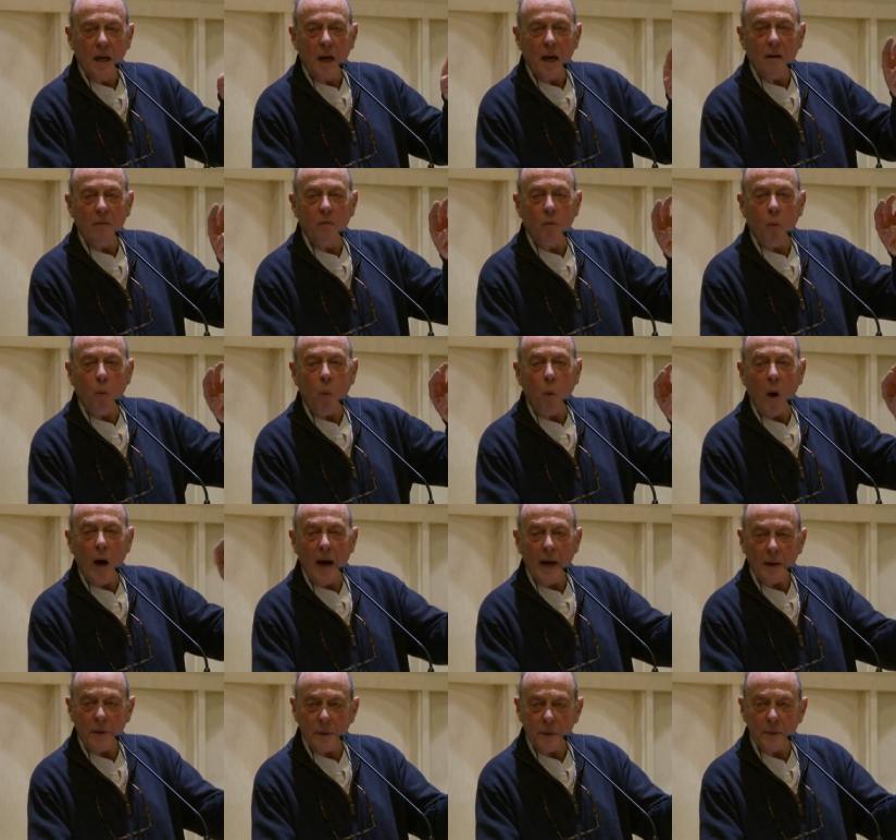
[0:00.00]
of
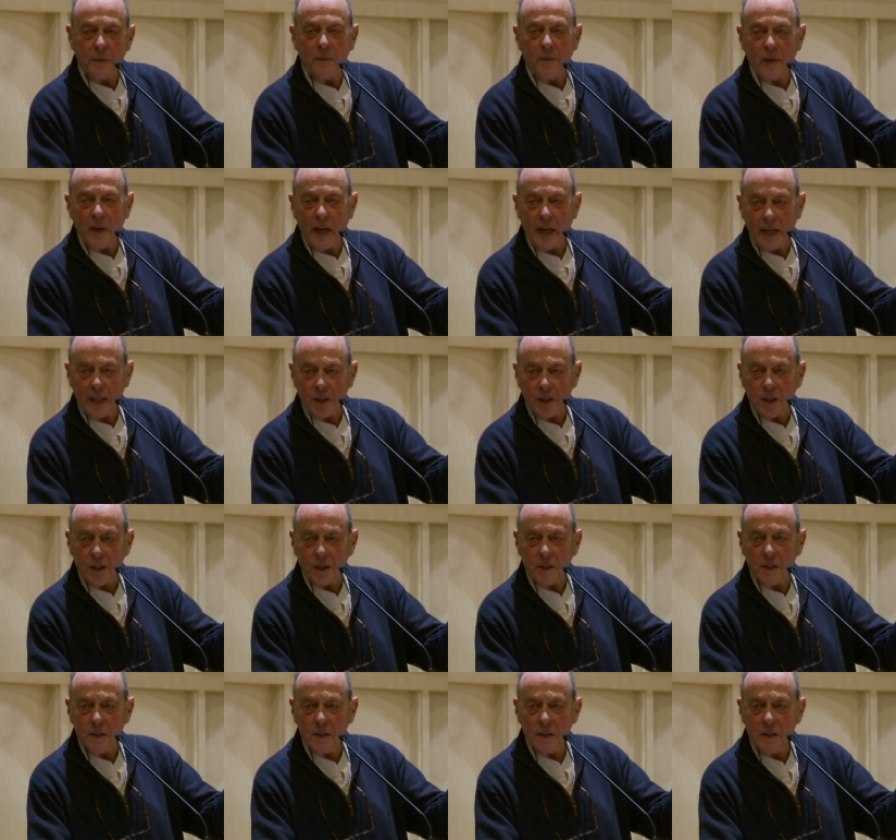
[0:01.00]
wild flesh
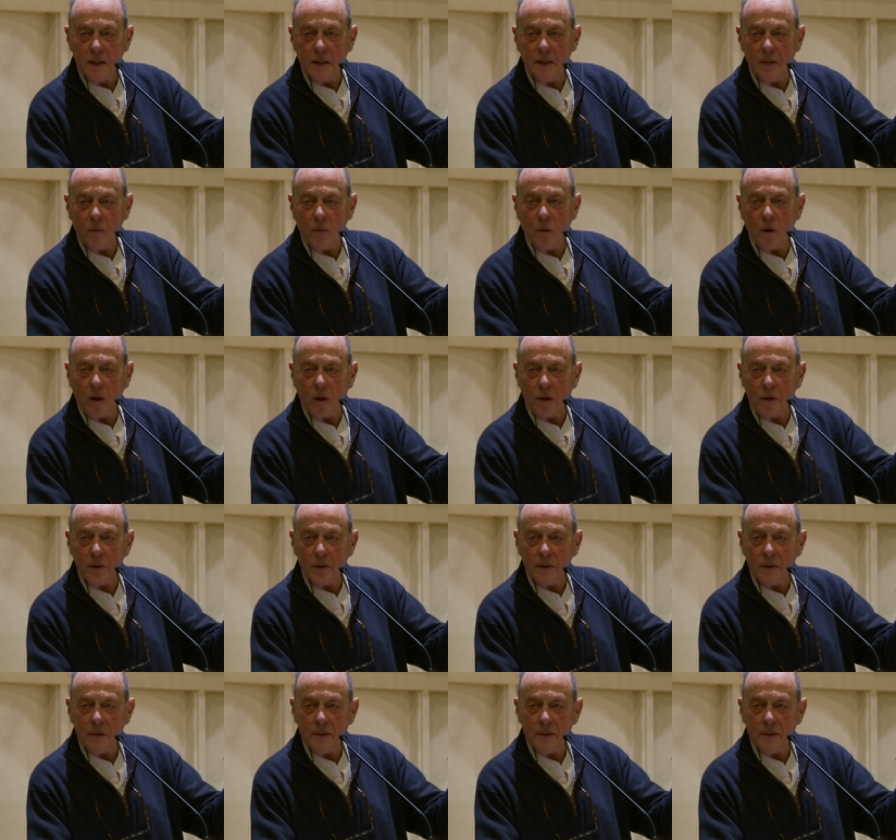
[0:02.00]
in the world